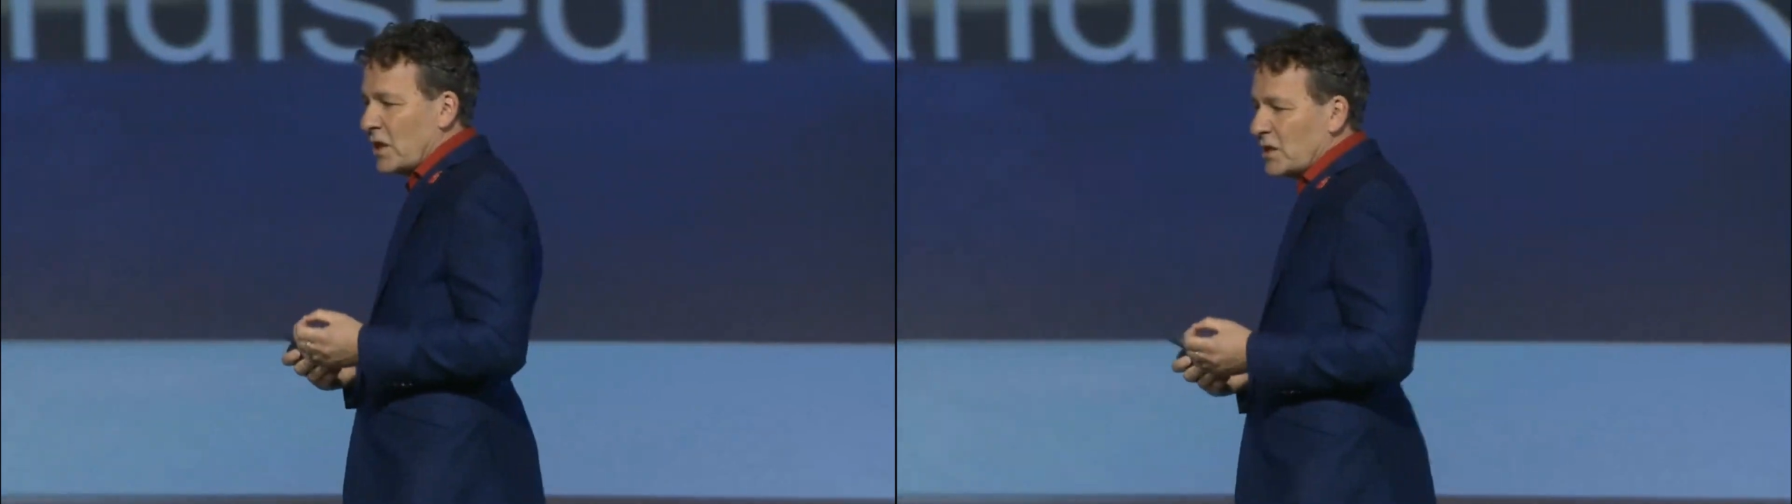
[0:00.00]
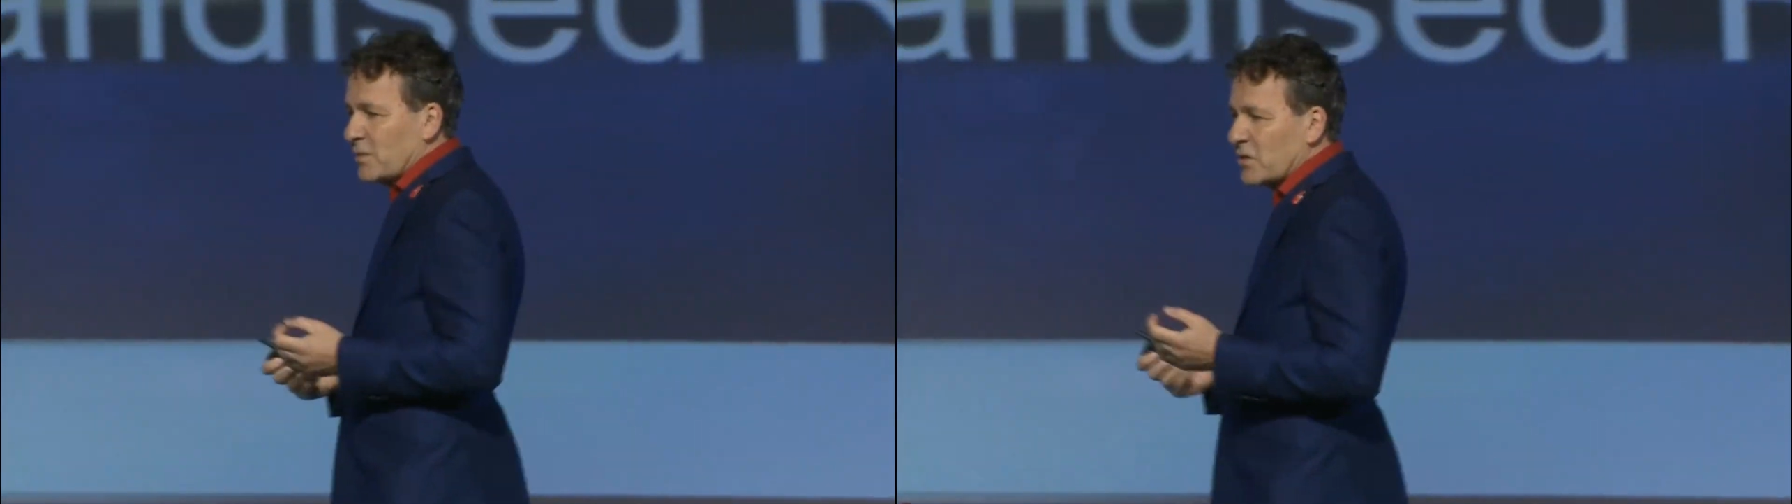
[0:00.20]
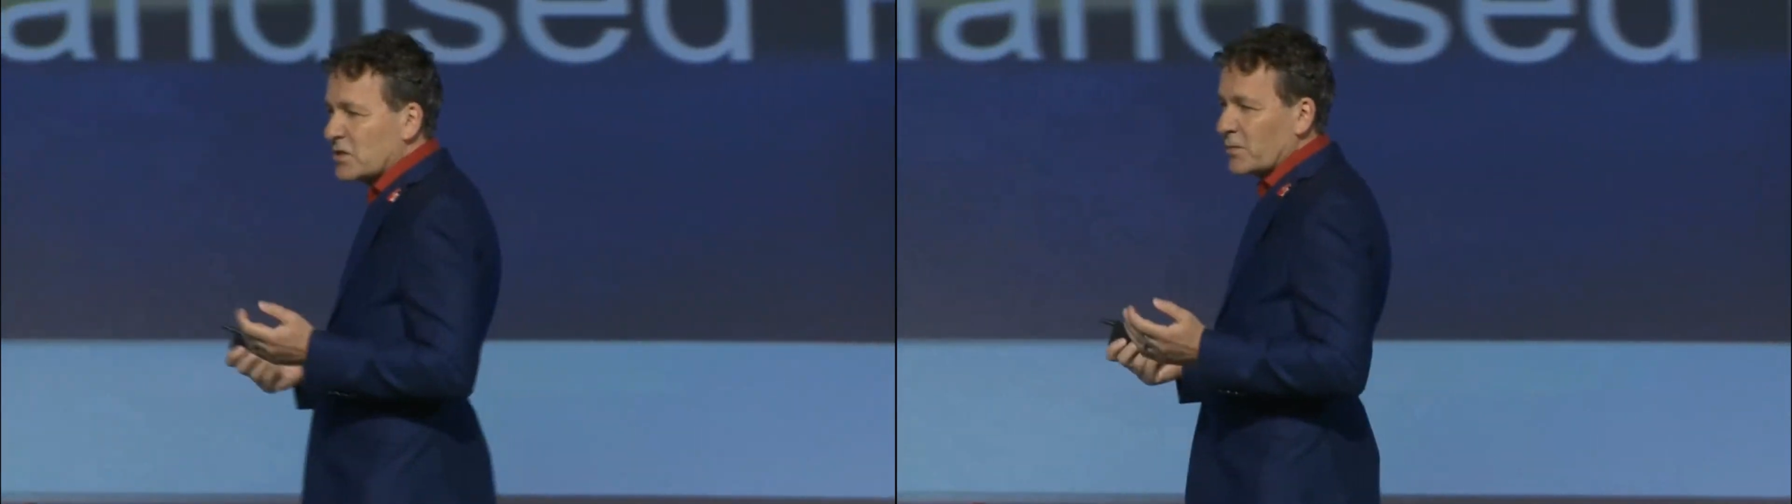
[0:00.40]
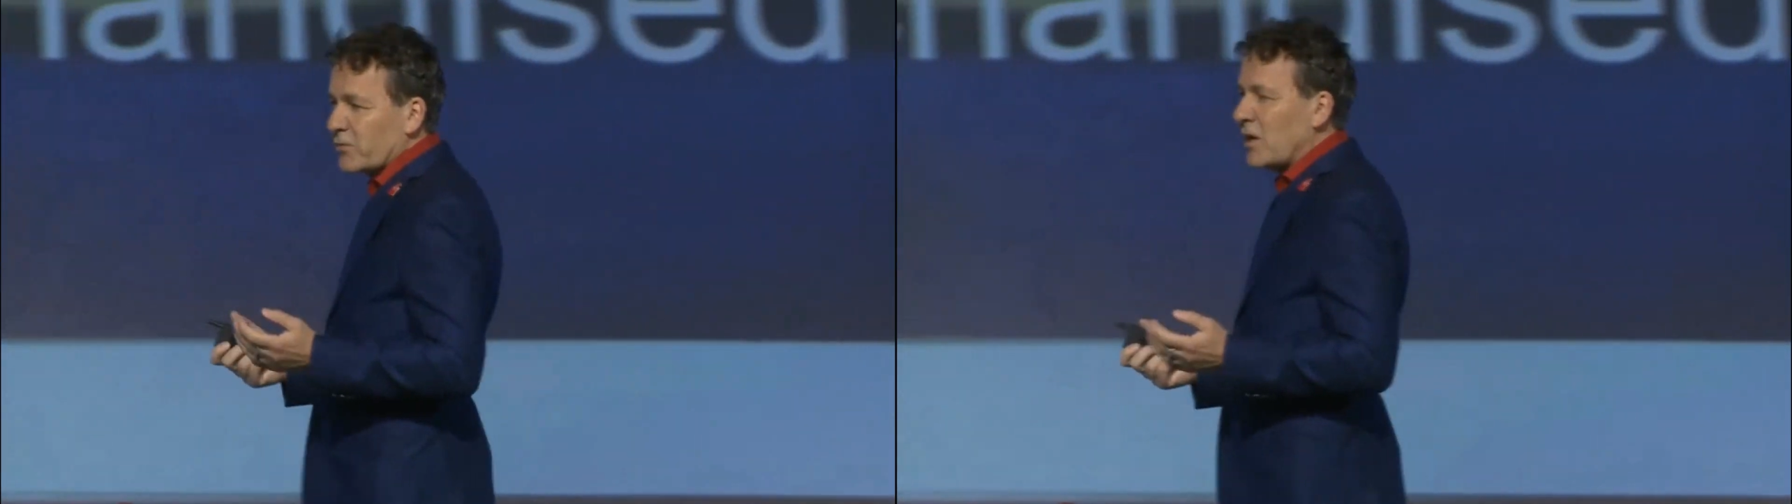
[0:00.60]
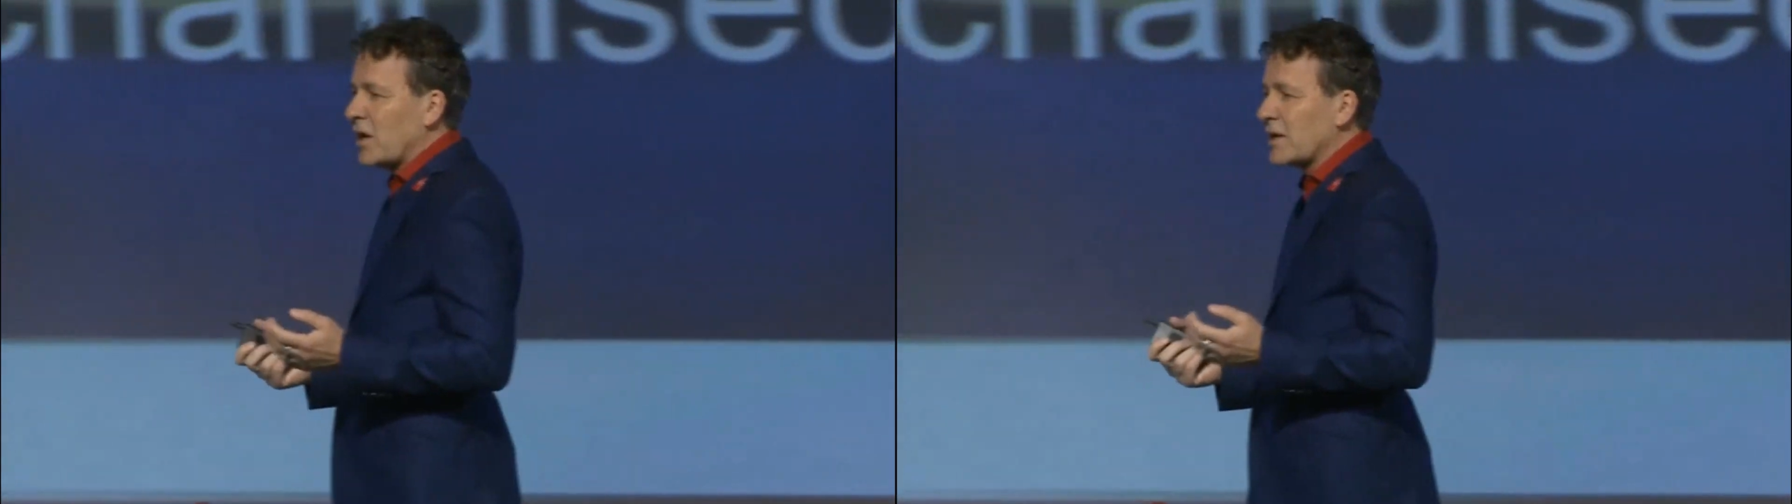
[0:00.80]
about was the
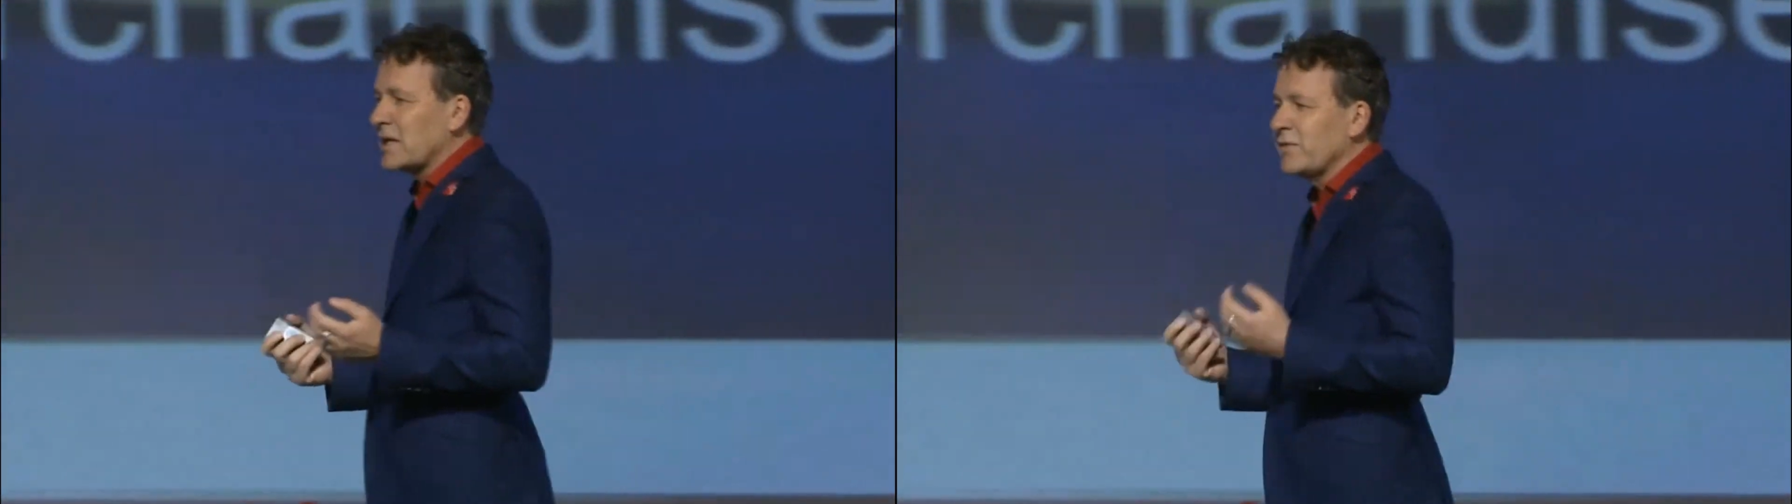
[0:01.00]
product, having the